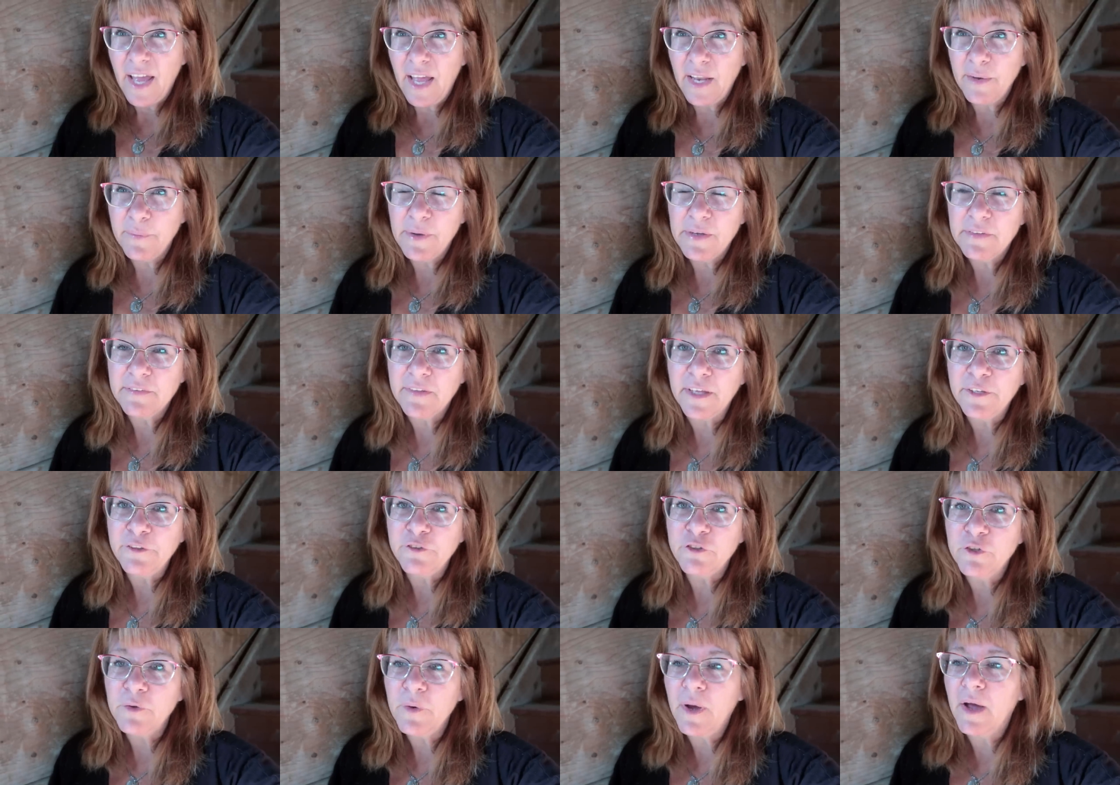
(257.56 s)
Anyways, I
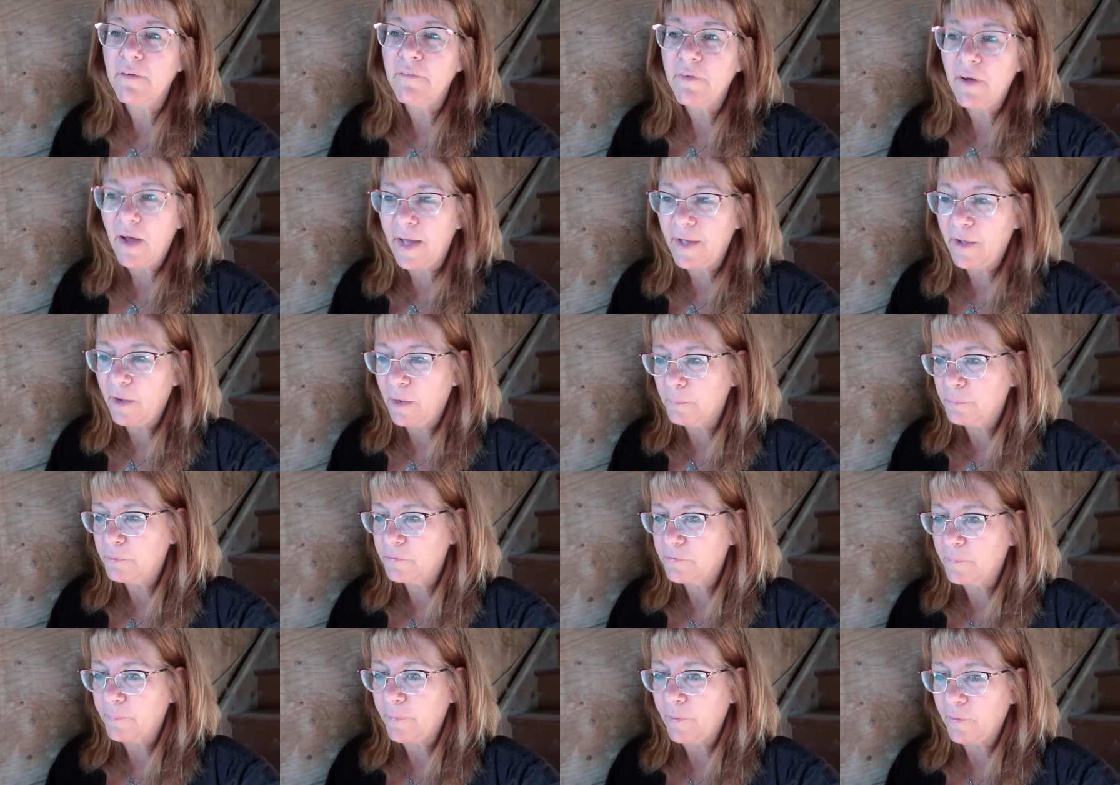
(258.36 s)
do have high
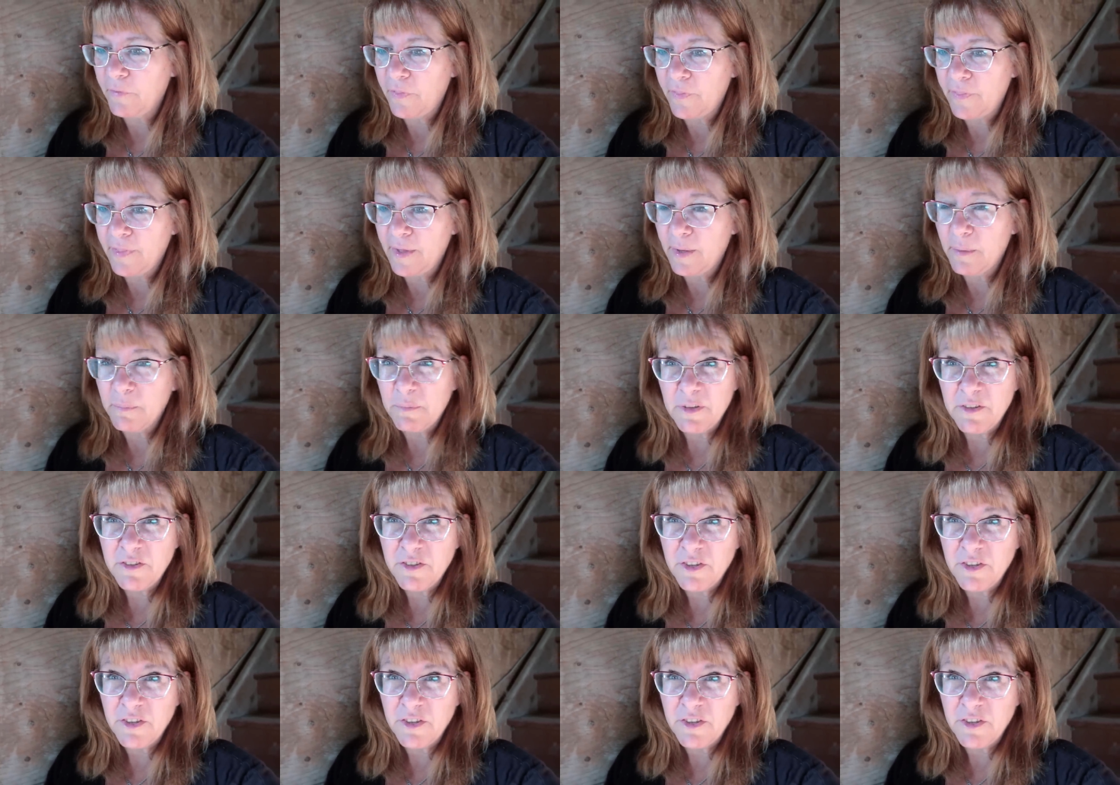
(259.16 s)
hopes for both of them.